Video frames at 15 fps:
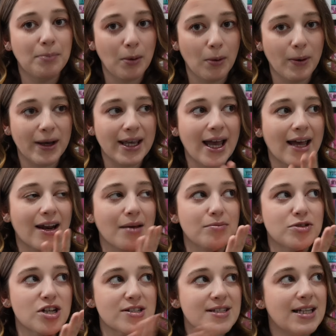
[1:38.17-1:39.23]
boy and I'm
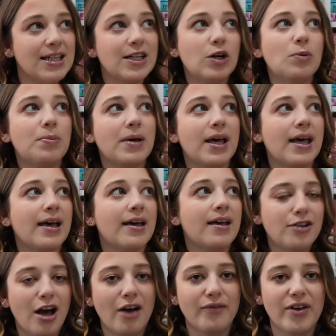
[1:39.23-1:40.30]
just a little bit
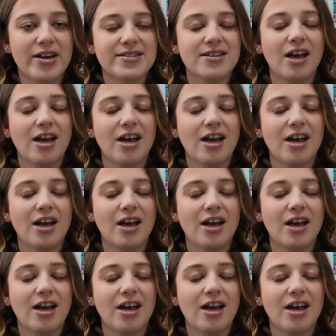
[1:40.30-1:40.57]
nervous.